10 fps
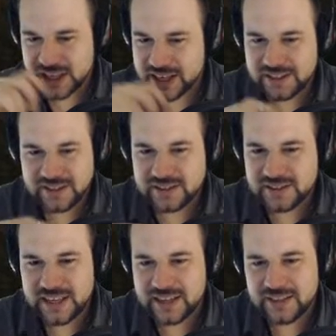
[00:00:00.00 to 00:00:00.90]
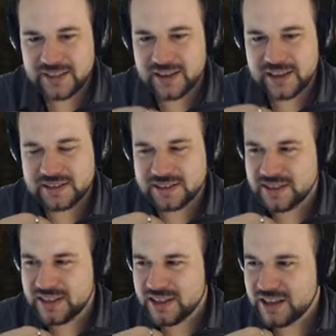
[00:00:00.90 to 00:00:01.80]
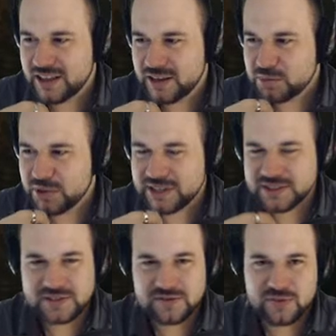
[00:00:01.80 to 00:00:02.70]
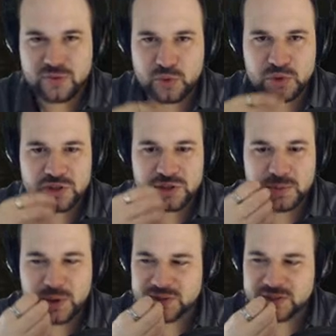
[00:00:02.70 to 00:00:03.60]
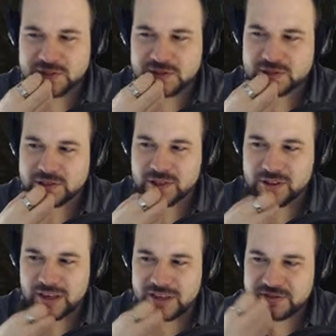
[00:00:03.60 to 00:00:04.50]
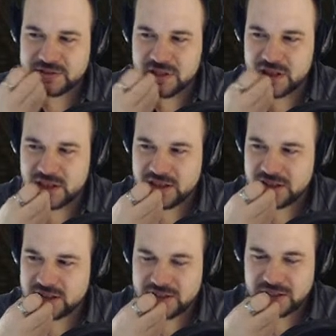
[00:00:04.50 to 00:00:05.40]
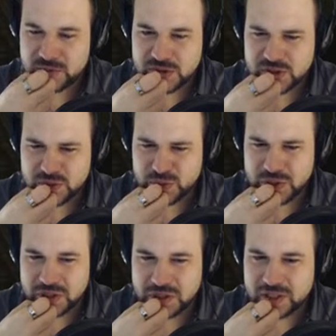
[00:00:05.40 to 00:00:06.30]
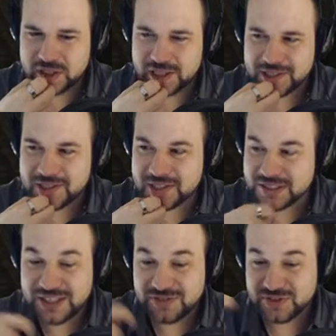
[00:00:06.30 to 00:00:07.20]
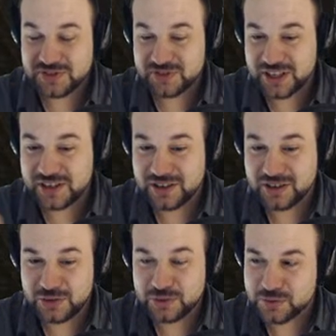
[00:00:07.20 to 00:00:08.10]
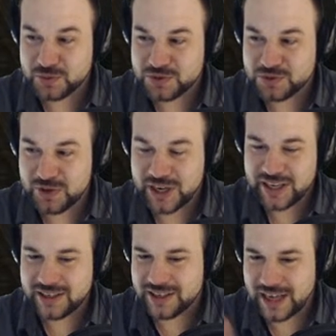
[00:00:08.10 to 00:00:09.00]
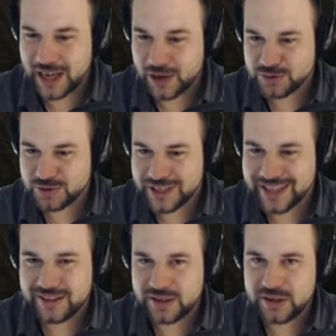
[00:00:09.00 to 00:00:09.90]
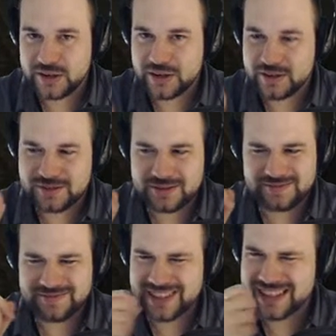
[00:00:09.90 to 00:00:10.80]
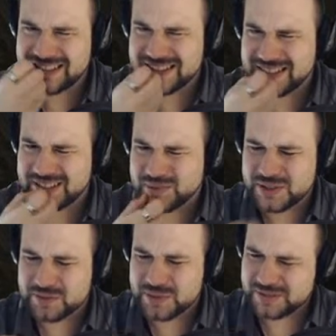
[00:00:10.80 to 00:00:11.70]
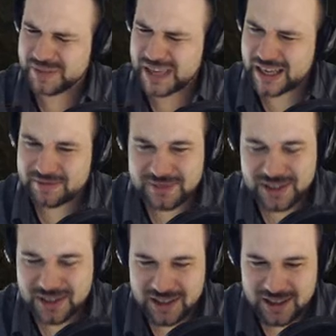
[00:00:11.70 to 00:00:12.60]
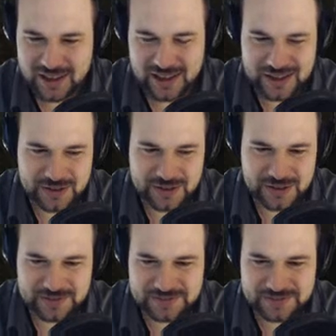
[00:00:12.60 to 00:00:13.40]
I didn't get that +4 apostle to the left thingy. That was so weird. And still, even if I knew what was right and how to get there, it still was a bit meh. I don't know.